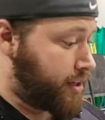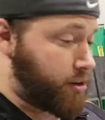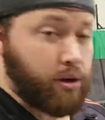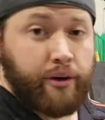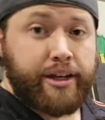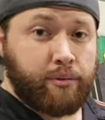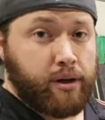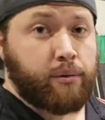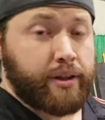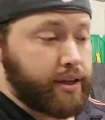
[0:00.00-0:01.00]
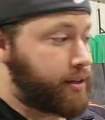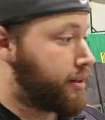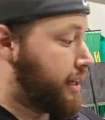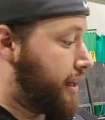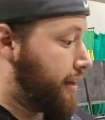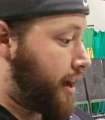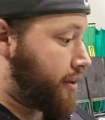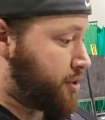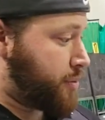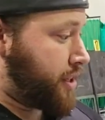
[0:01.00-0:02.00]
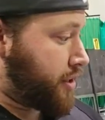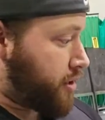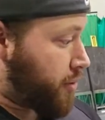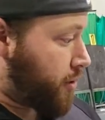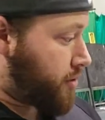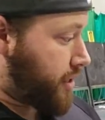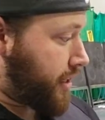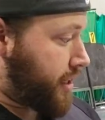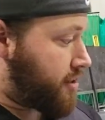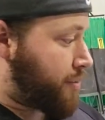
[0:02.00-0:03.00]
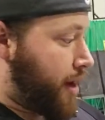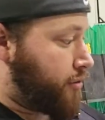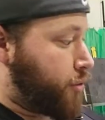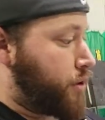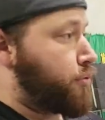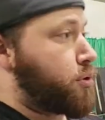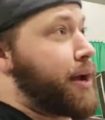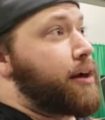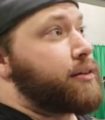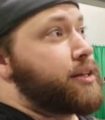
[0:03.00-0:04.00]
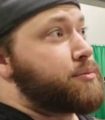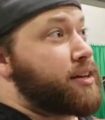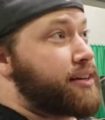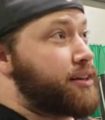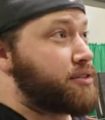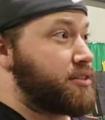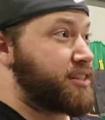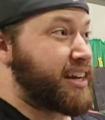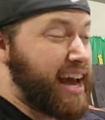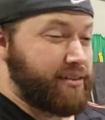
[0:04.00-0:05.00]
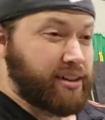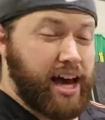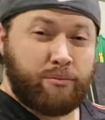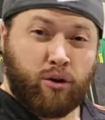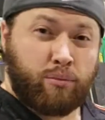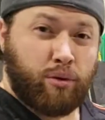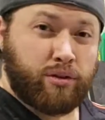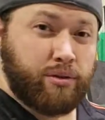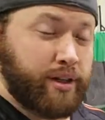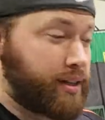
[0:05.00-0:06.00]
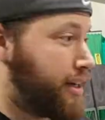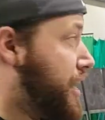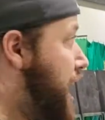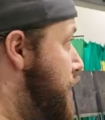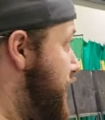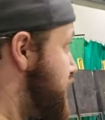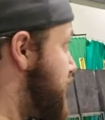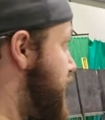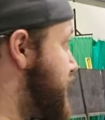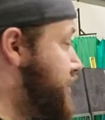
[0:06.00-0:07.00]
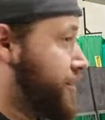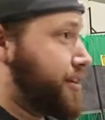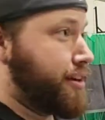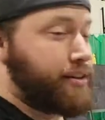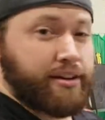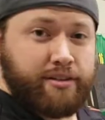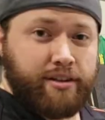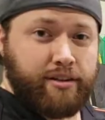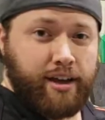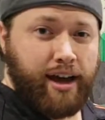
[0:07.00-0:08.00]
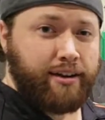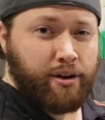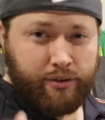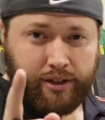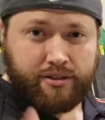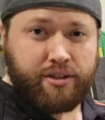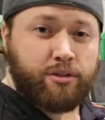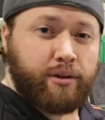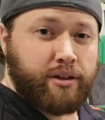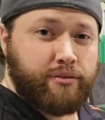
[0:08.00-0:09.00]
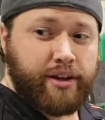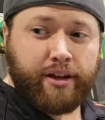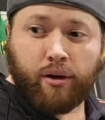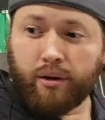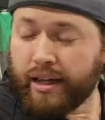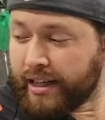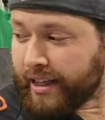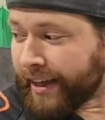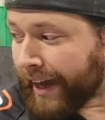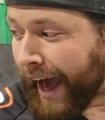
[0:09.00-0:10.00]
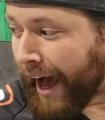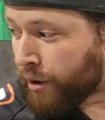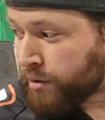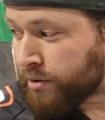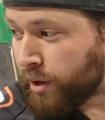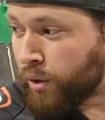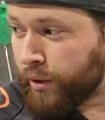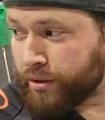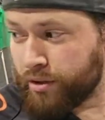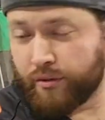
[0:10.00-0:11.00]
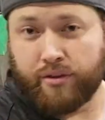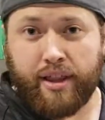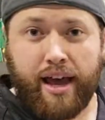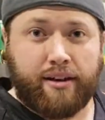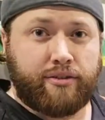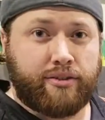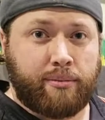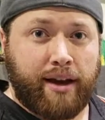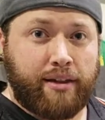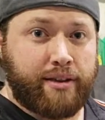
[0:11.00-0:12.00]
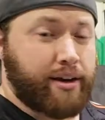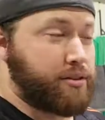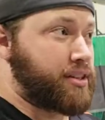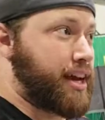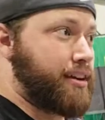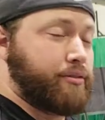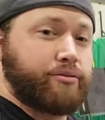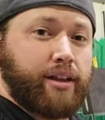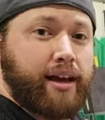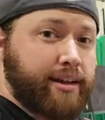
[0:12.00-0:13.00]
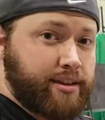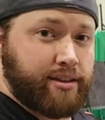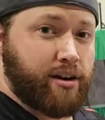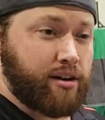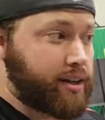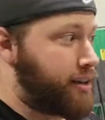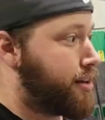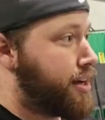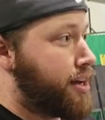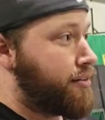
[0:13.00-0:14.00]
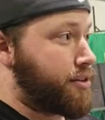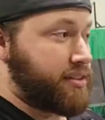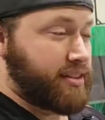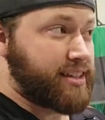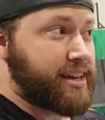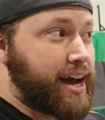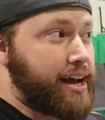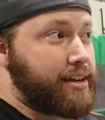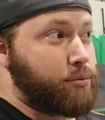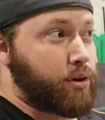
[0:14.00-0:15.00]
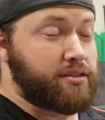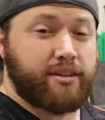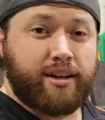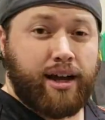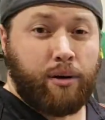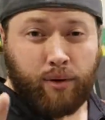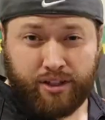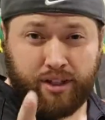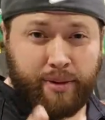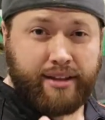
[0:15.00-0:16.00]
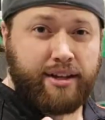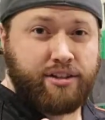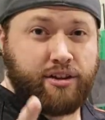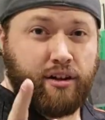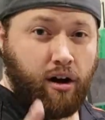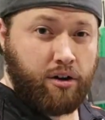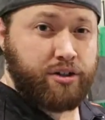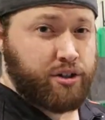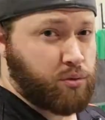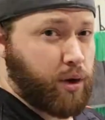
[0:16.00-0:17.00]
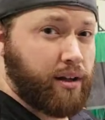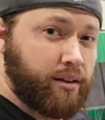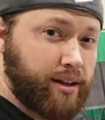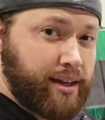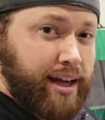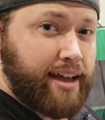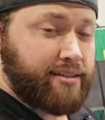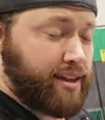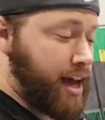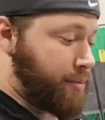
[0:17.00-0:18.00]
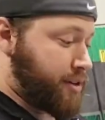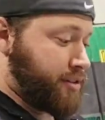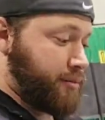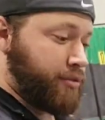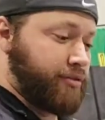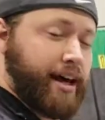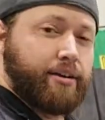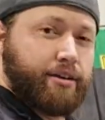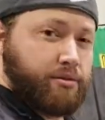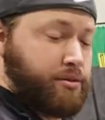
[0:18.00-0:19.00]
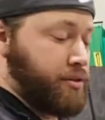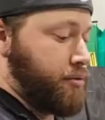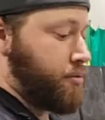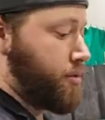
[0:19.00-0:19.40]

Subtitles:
go anywhere with it. Now this particular bow is, again, about 44-pound limbs on here, so this is going to have a lot more pull to it. I'm actually kind of curious there. I don't know if you can see too well in the video, like how slow it took for my other arrows to kind of fly and hit the target versus this guy. We're also going to, I want you to pay attention to the arch as well and see how much a little bit flatter this one shoots.